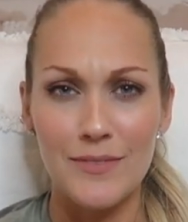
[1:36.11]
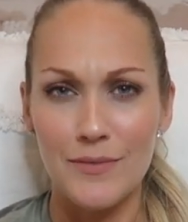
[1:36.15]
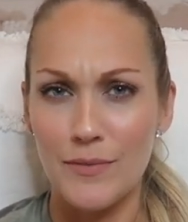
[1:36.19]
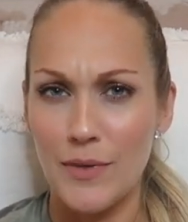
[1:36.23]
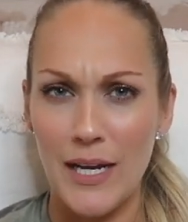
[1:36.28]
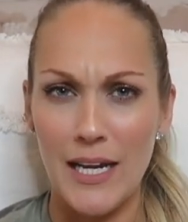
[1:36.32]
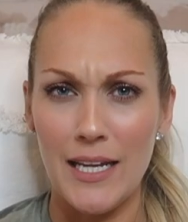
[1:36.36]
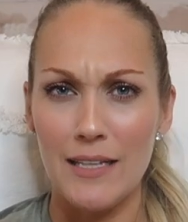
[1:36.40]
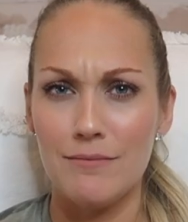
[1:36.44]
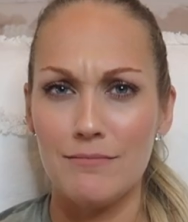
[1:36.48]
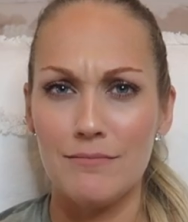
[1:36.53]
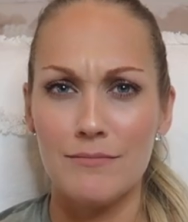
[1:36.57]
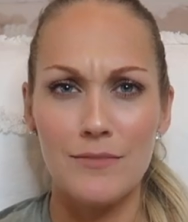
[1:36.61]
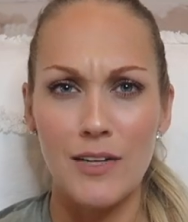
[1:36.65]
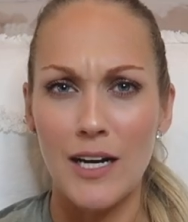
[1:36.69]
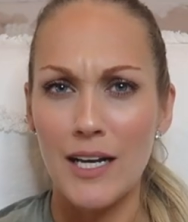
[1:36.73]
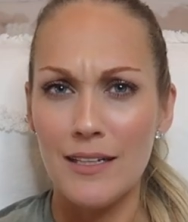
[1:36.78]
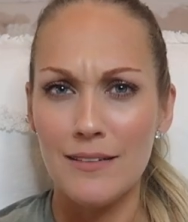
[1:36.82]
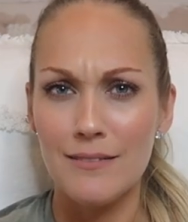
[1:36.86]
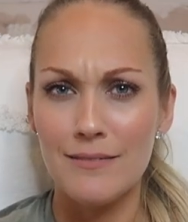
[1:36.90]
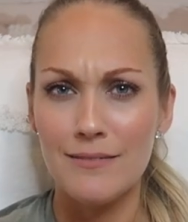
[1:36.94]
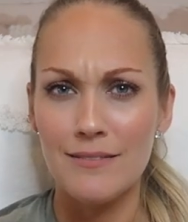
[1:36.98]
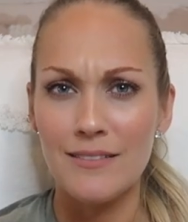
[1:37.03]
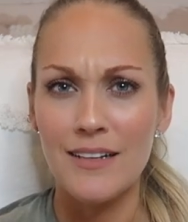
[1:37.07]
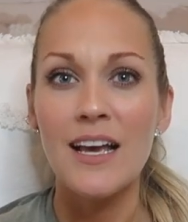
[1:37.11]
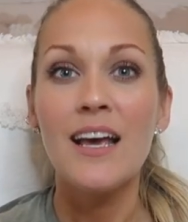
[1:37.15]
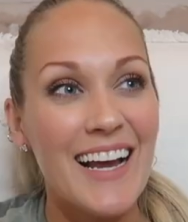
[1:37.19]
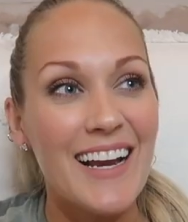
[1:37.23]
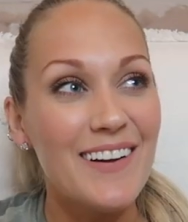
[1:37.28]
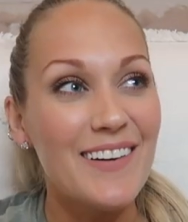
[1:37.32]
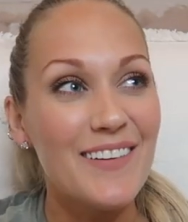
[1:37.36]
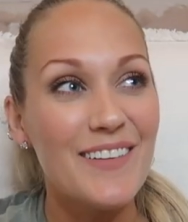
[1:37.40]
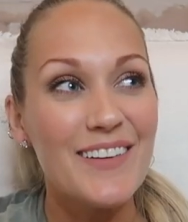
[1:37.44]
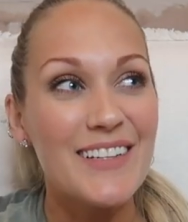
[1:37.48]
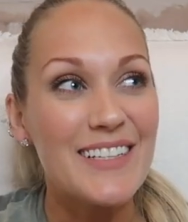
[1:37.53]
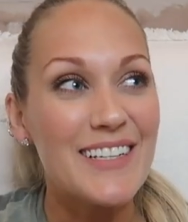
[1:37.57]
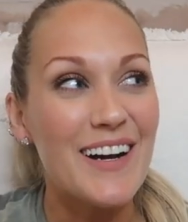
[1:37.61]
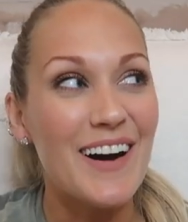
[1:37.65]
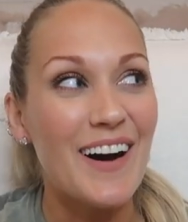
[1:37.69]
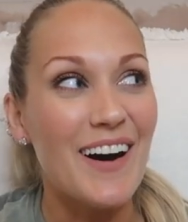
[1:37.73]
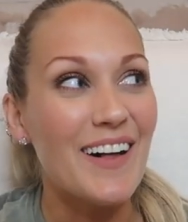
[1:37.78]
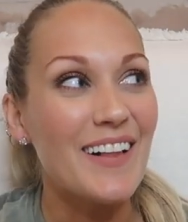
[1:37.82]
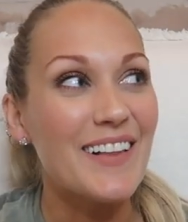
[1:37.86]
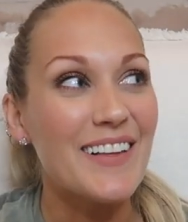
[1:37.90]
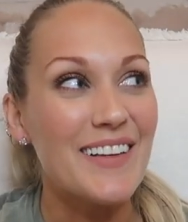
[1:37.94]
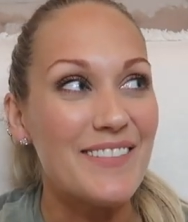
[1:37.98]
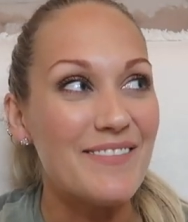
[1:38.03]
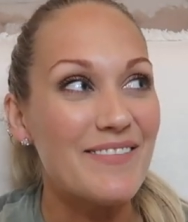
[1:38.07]
Wait, what? I don't know what to
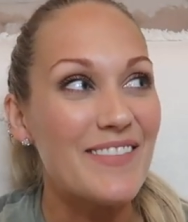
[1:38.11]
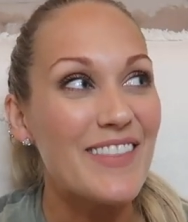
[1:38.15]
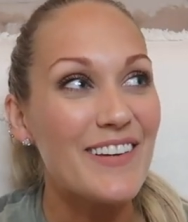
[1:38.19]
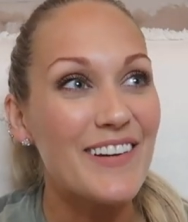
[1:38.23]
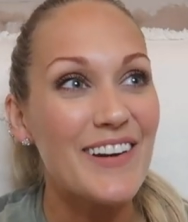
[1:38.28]
call him.